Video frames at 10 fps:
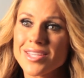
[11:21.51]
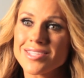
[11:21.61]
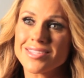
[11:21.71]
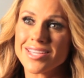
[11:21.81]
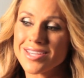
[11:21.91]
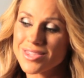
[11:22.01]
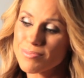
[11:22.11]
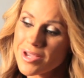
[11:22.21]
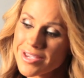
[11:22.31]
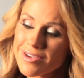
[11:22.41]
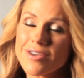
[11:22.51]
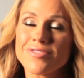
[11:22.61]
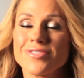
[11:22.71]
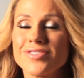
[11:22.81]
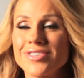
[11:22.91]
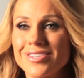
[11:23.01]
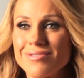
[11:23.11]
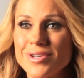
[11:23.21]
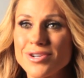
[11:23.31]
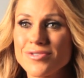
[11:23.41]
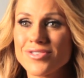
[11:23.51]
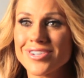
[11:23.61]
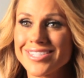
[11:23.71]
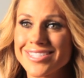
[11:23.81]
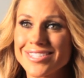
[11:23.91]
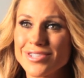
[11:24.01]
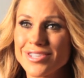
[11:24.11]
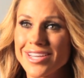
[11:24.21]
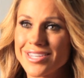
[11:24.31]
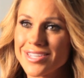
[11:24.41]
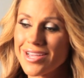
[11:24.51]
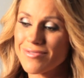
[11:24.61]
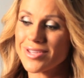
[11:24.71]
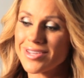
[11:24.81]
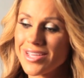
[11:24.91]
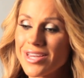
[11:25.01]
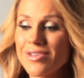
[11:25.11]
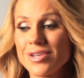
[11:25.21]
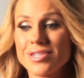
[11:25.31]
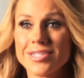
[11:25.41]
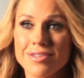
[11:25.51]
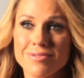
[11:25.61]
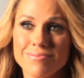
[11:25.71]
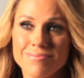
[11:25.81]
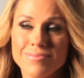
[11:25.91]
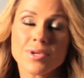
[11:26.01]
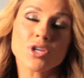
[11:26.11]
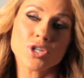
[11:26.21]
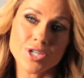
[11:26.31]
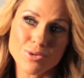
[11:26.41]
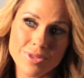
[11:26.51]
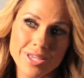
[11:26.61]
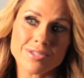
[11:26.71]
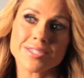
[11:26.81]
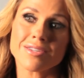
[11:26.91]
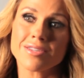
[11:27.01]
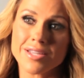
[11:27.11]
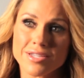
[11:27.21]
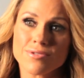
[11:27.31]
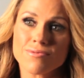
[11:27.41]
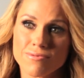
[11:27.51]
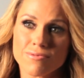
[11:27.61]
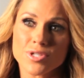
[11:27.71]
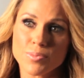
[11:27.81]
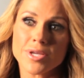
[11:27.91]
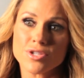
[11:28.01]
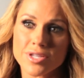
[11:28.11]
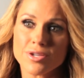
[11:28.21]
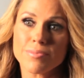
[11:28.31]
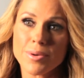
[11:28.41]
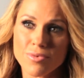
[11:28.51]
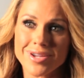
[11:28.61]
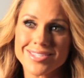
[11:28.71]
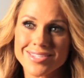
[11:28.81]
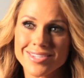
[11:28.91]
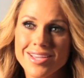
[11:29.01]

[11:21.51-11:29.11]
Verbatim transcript: And they cut the mic off if you went over it. So you had to have it, and you had to sound good without sounding like a speech that you memorized.